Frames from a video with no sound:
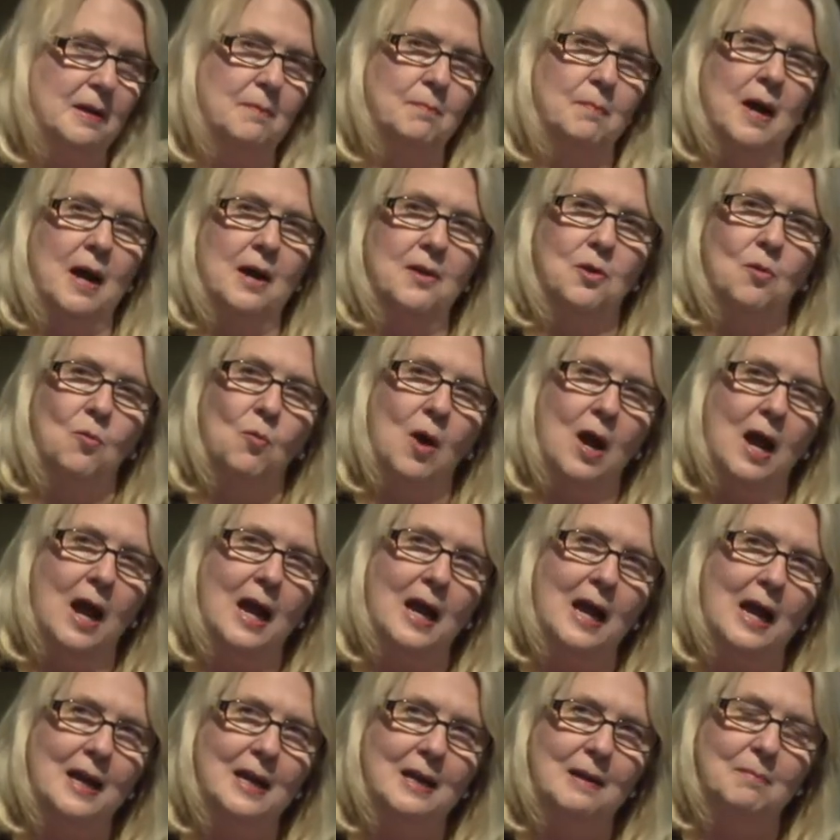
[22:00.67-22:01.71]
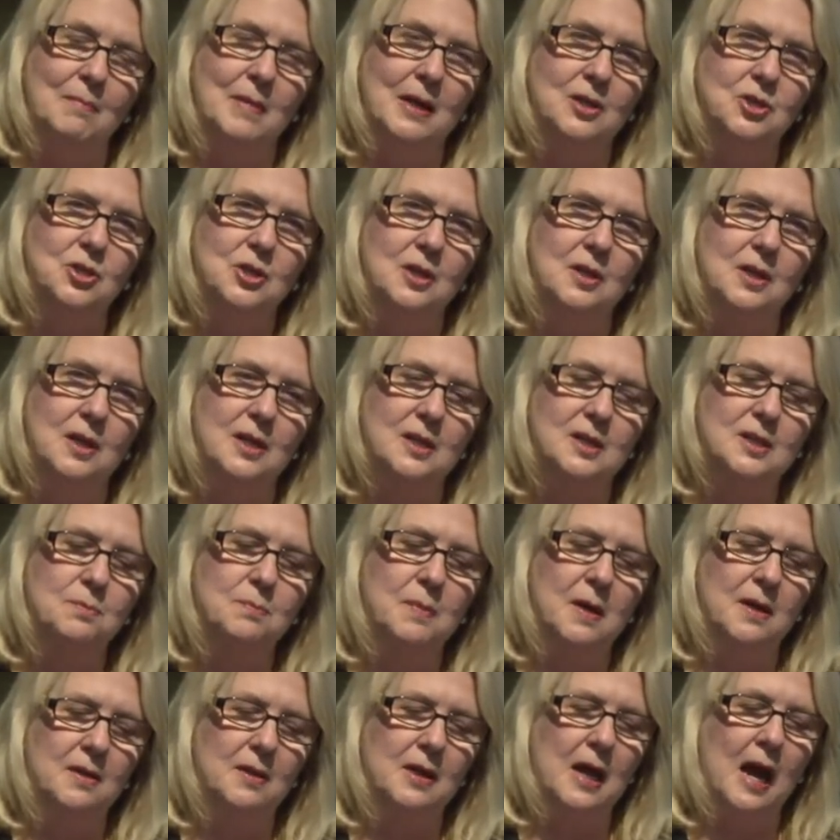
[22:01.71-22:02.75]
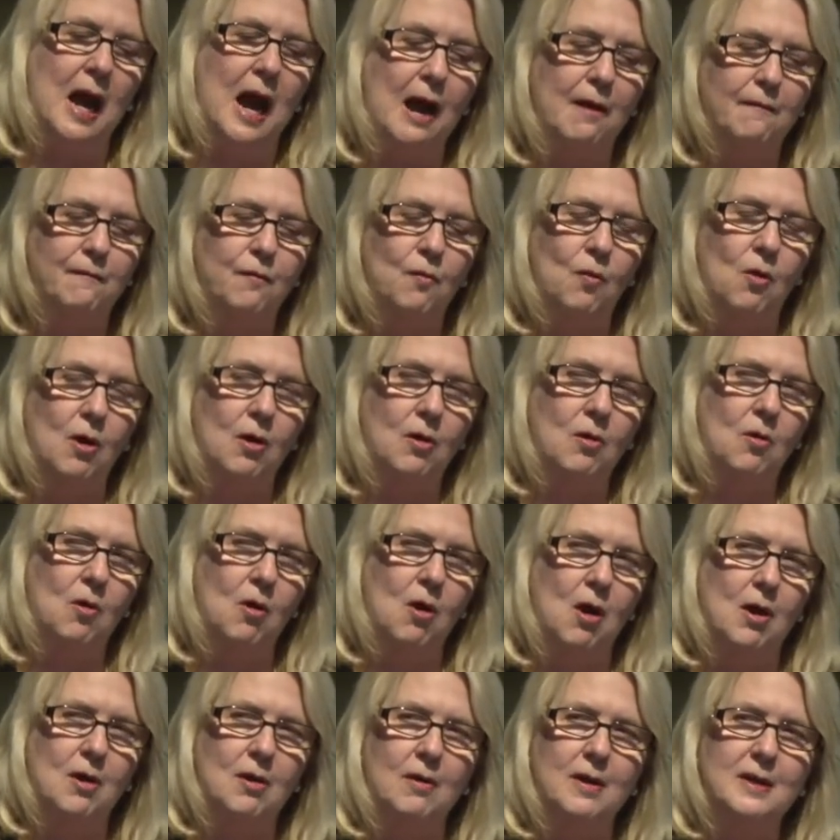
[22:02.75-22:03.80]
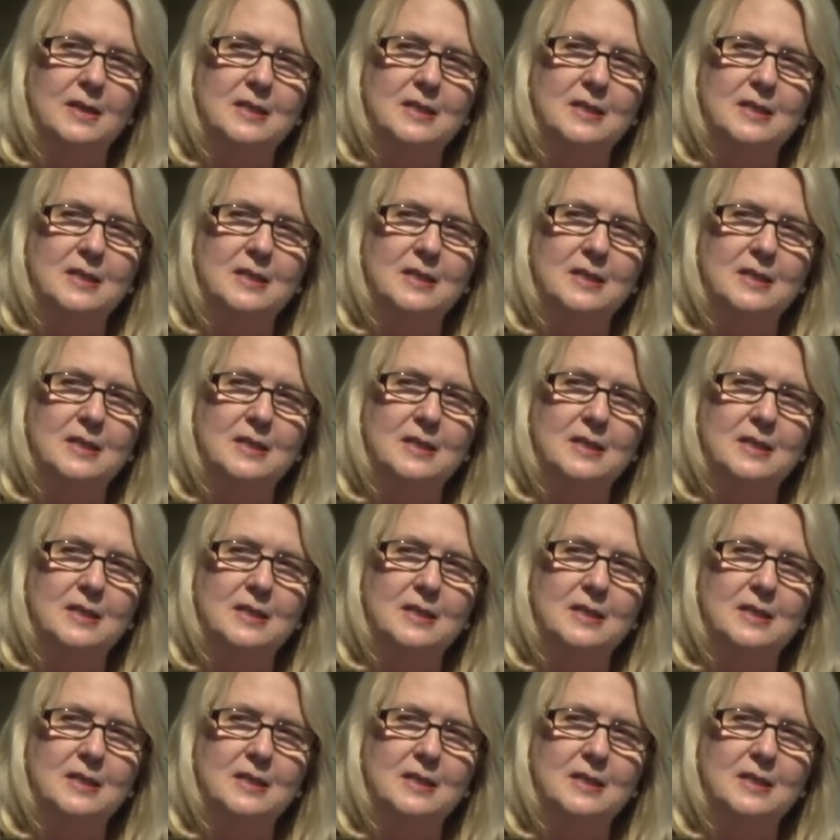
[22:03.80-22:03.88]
And by the way, I didn't mention this, but the I-4 corridor